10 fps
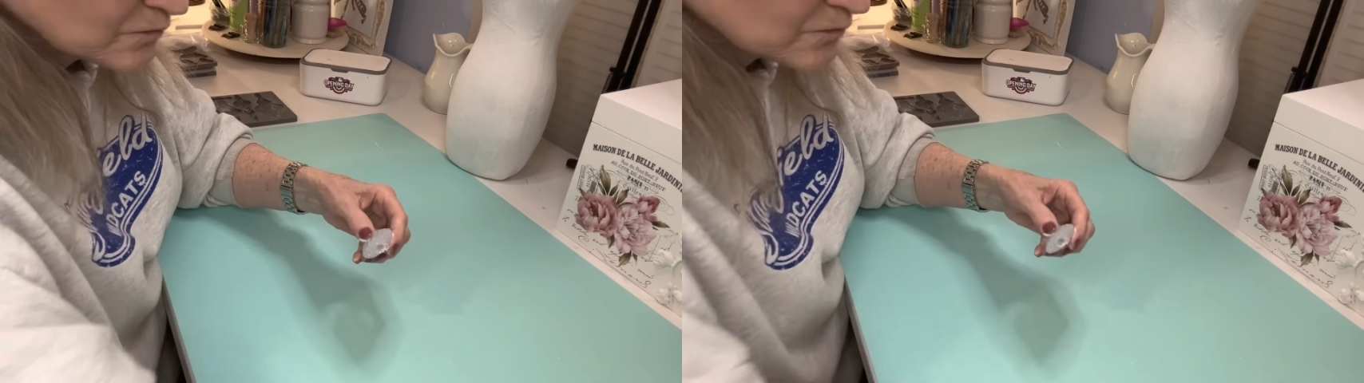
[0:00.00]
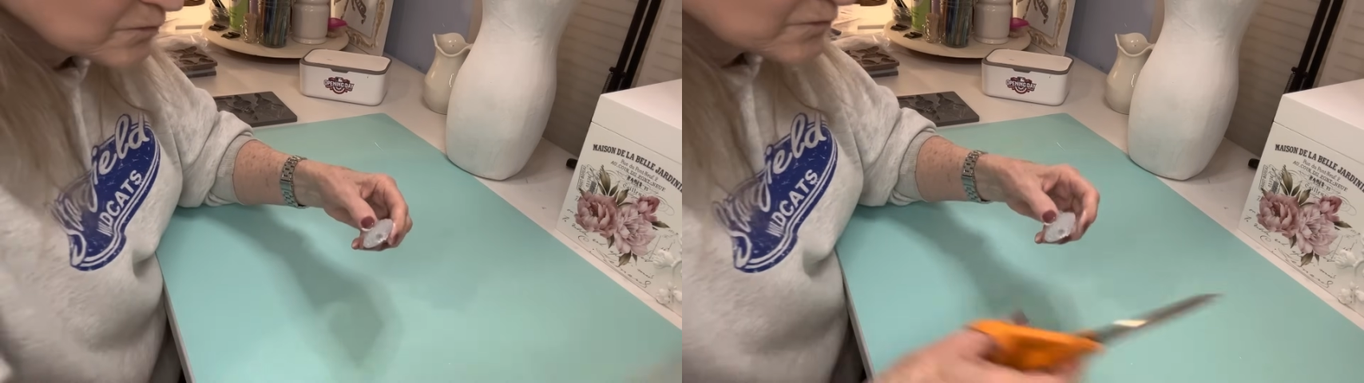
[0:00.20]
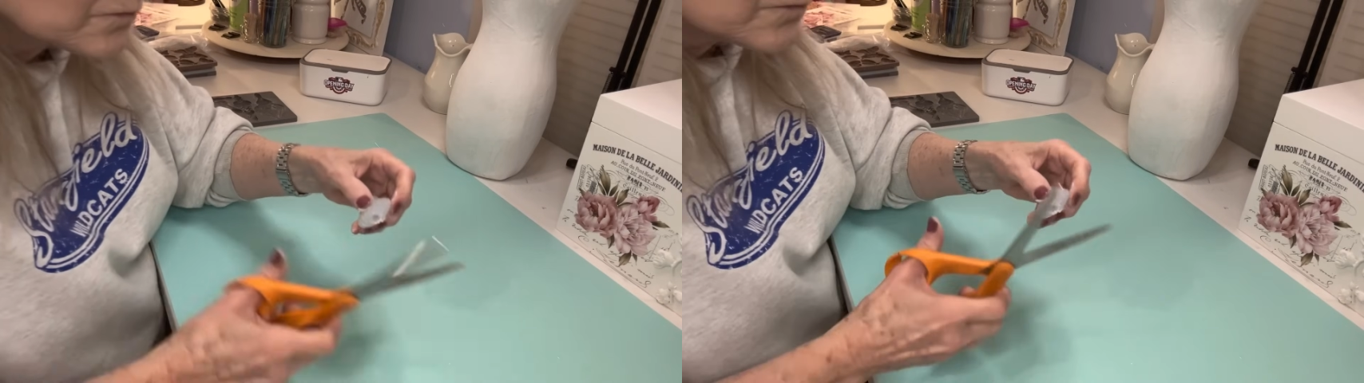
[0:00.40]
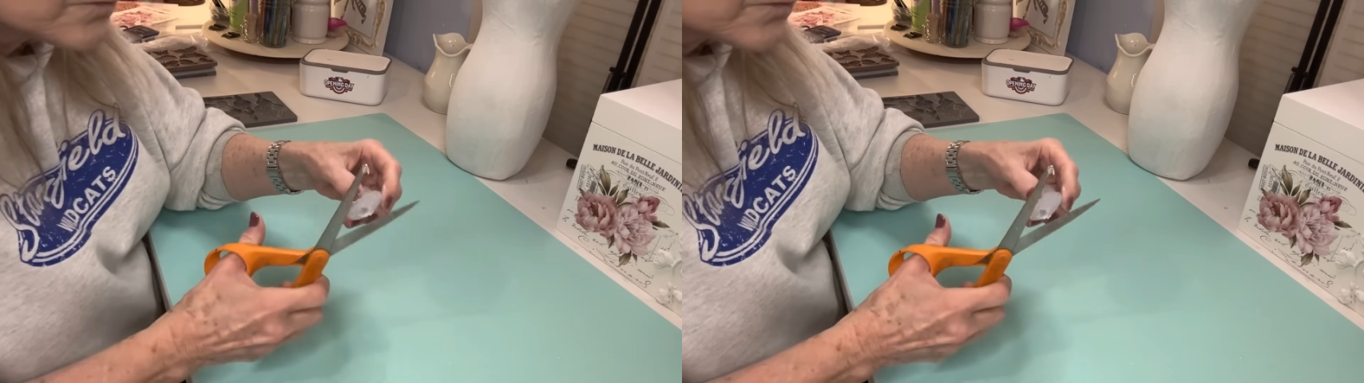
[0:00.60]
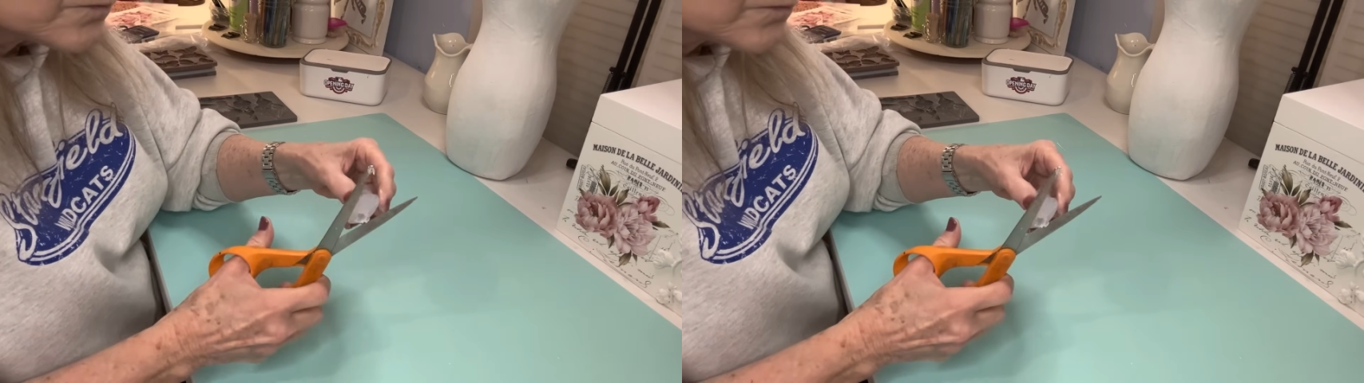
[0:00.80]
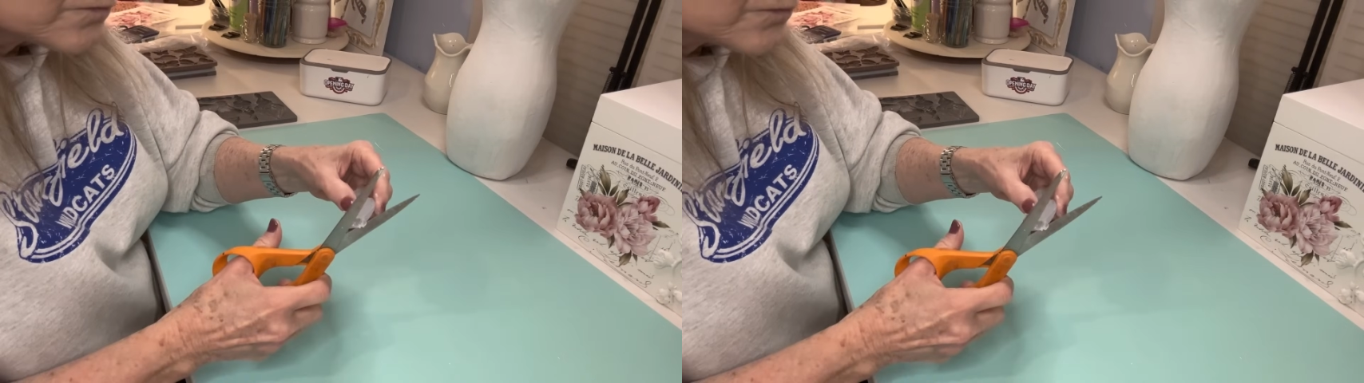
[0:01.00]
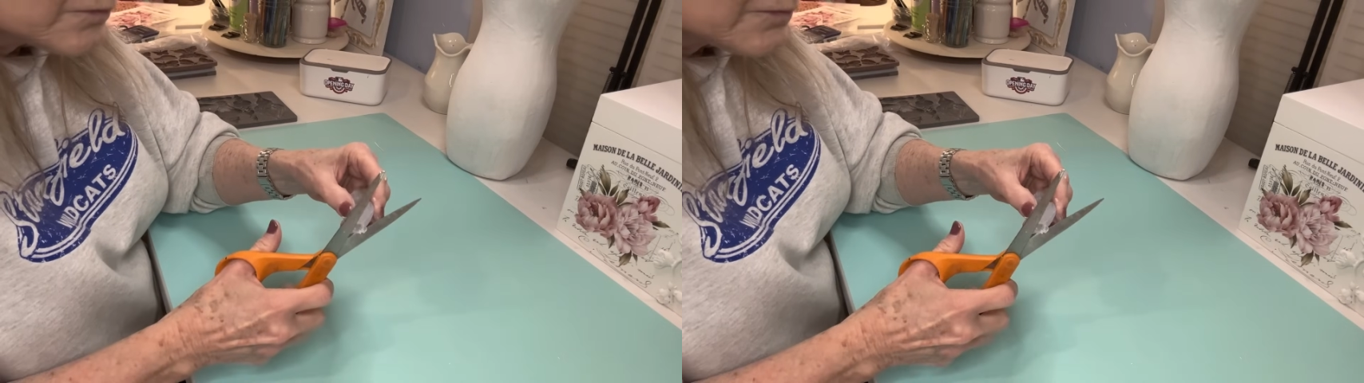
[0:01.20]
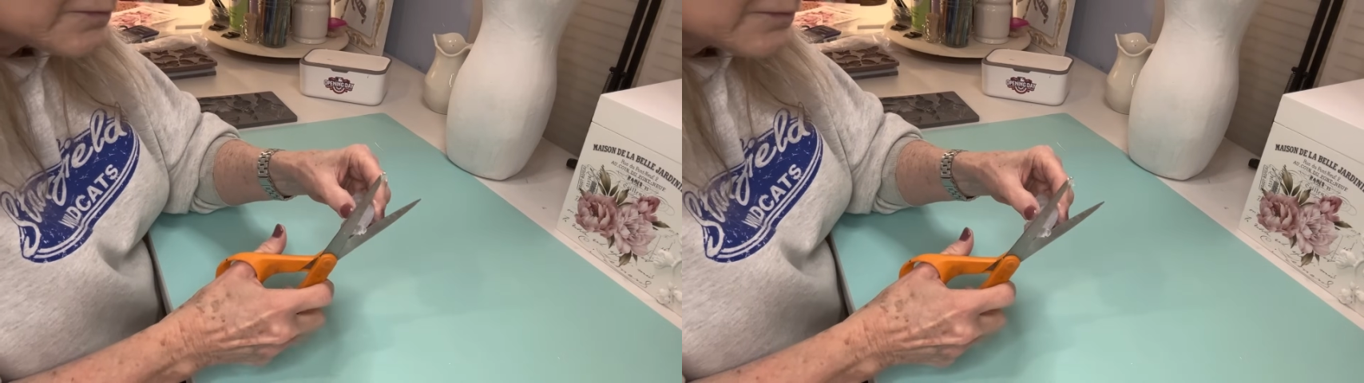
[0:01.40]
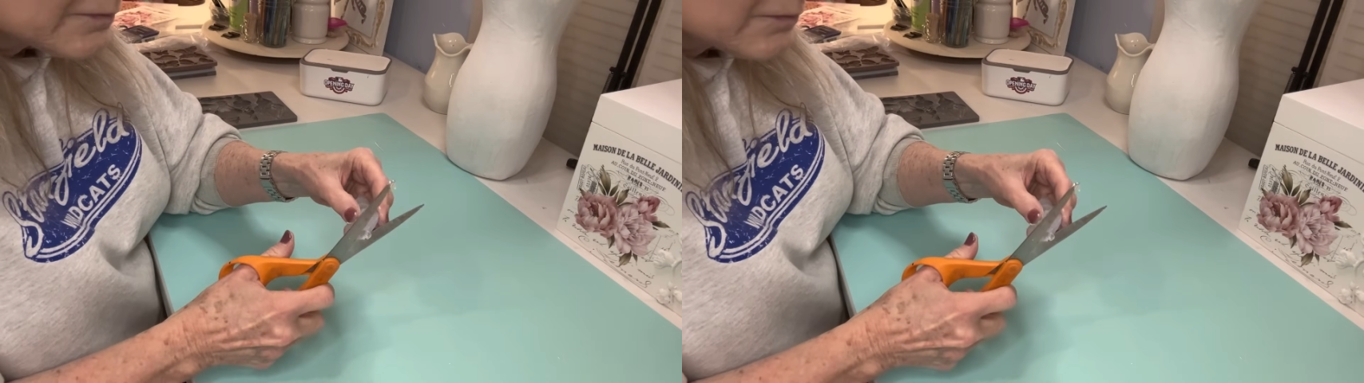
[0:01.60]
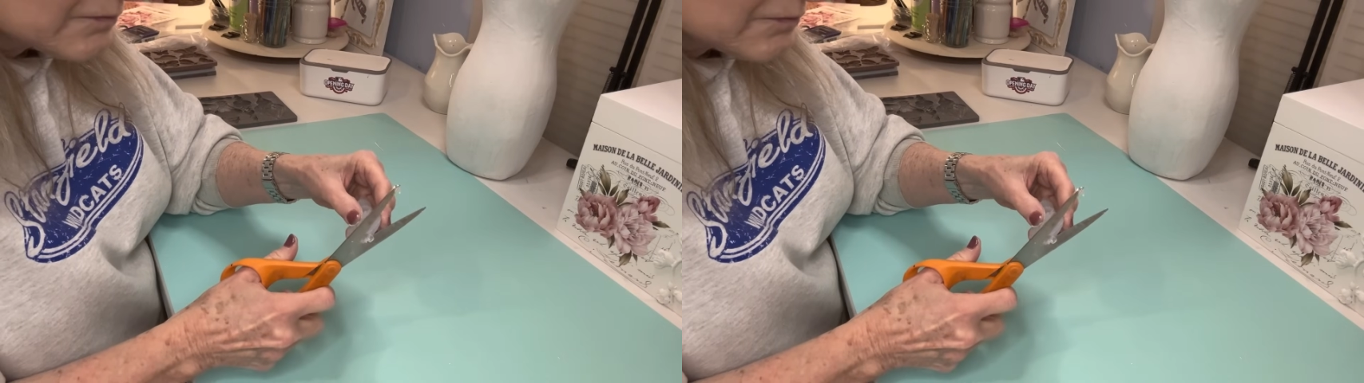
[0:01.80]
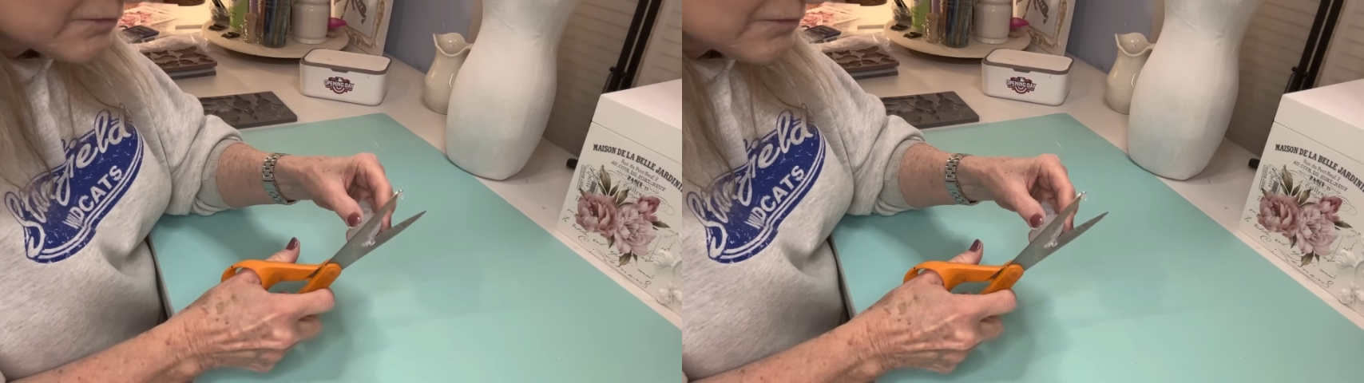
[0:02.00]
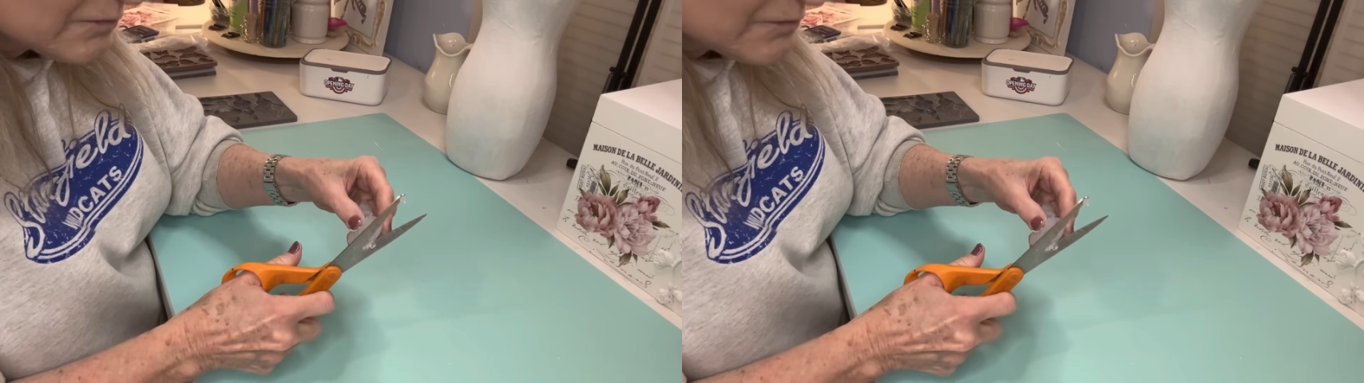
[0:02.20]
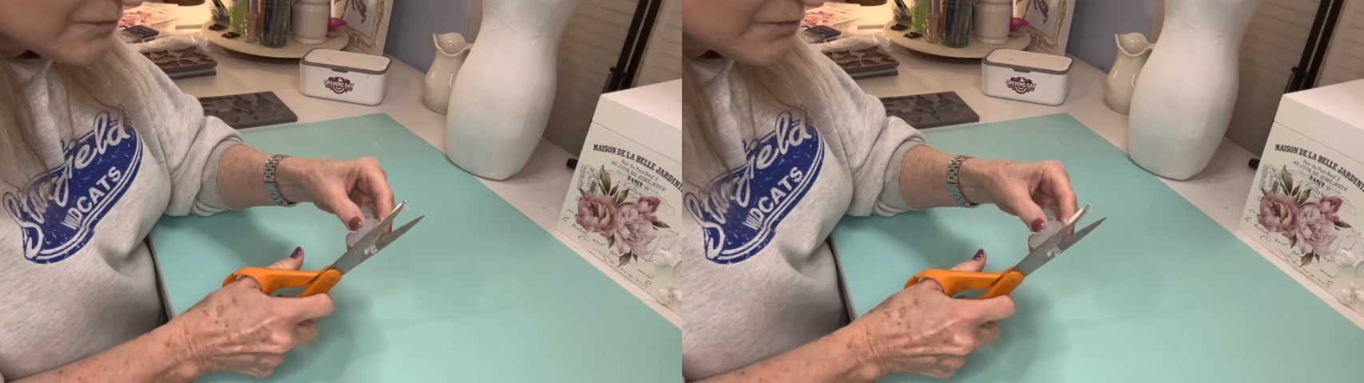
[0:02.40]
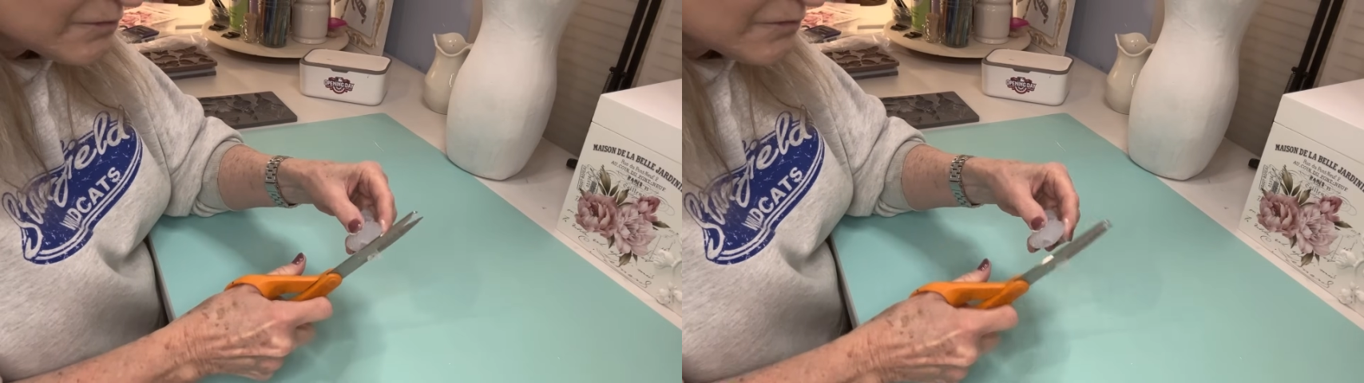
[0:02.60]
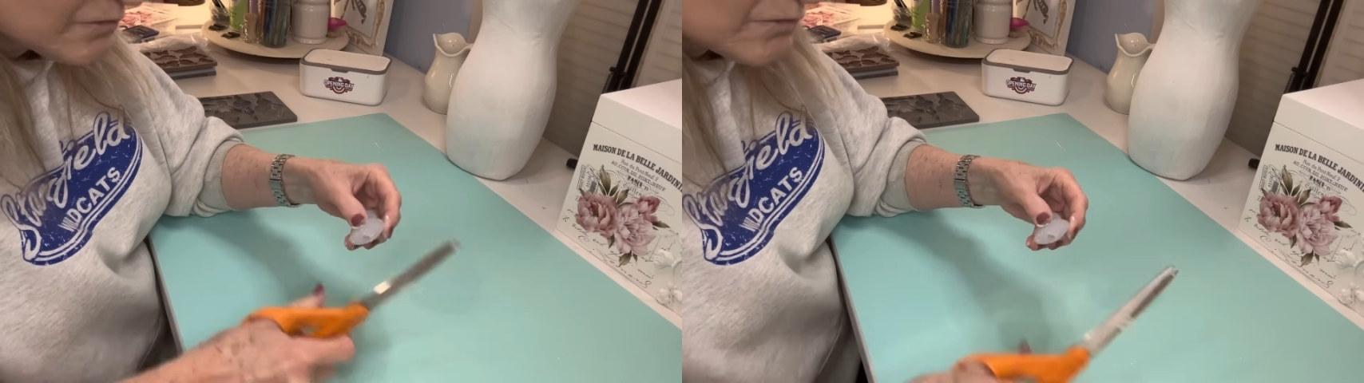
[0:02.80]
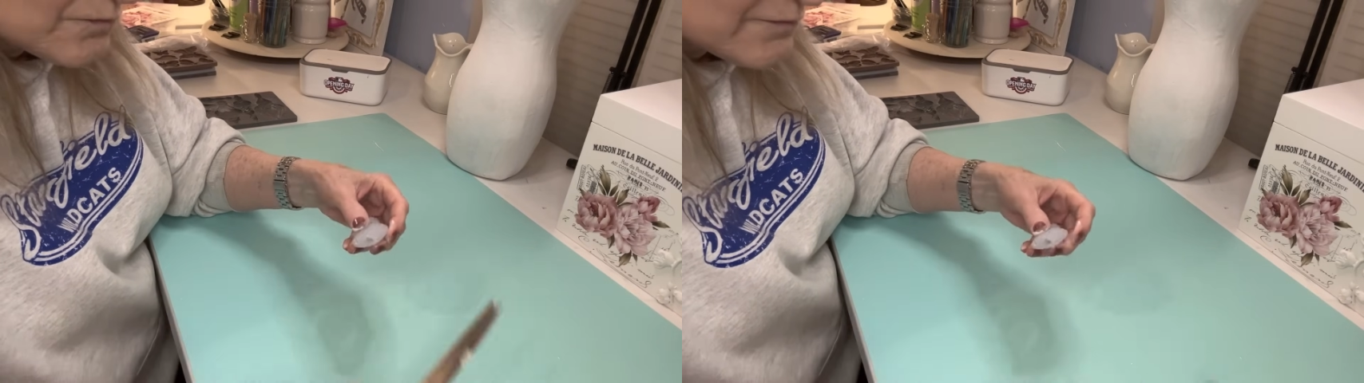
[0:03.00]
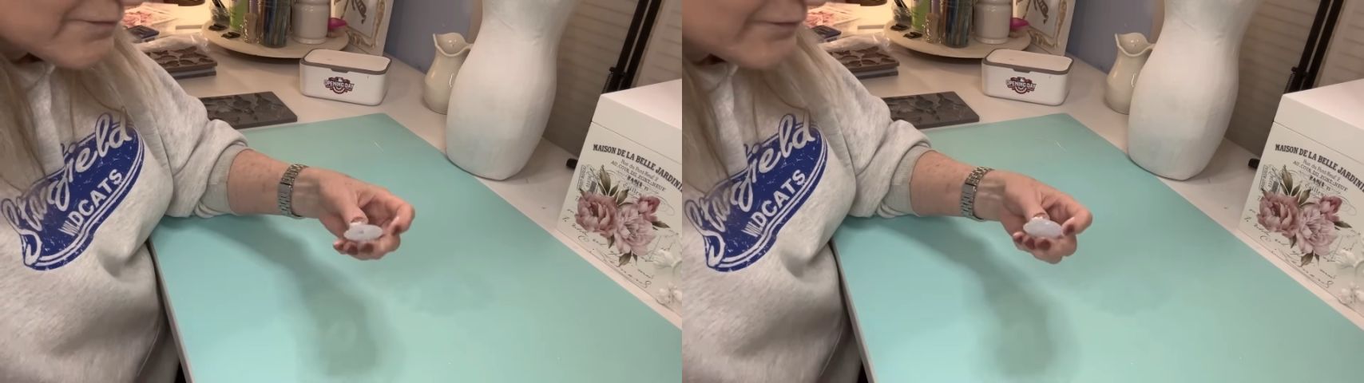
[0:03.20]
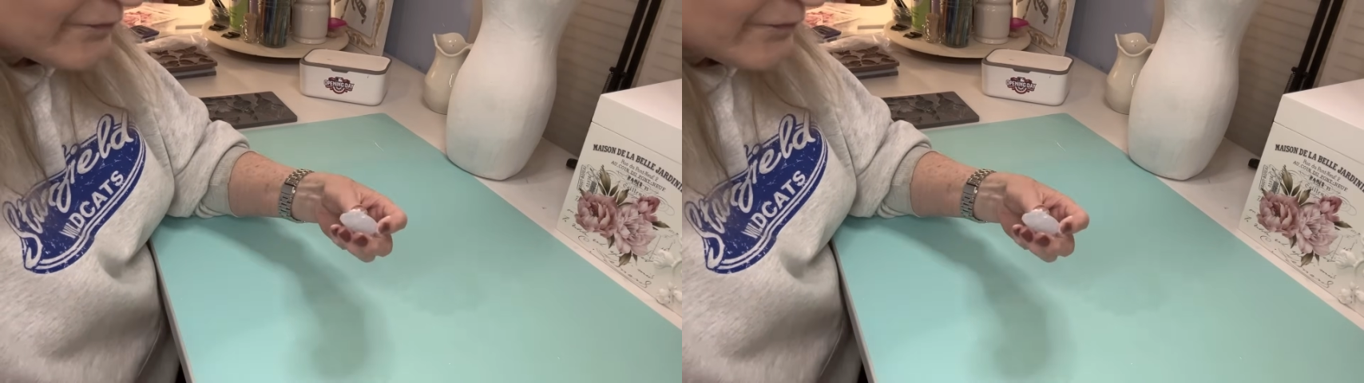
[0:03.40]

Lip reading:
Nobody's mouth can be seen.